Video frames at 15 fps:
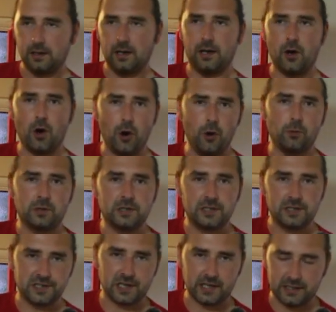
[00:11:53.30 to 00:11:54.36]
an oaked
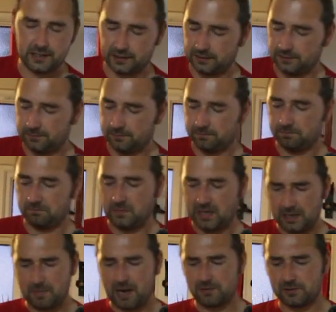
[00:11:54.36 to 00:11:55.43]
cider
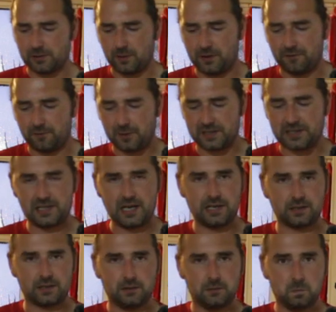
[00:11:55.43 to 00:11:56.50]
at about
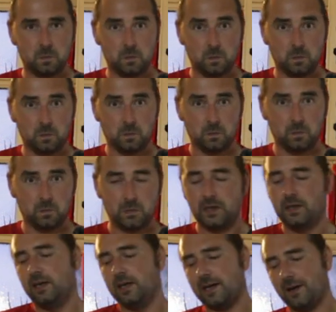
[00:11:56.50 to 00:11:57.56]
12%.
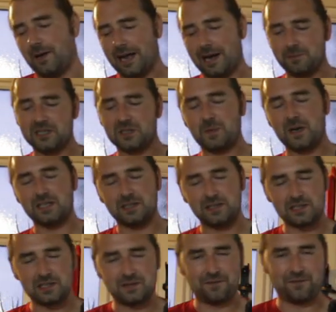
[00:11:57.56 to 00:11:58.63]
Now I am expecting
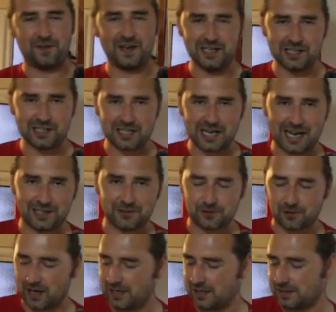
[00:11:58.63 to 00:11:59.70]
this to finish at
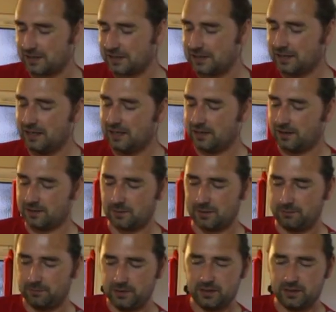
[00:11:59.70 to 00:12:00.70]
dryness because, well,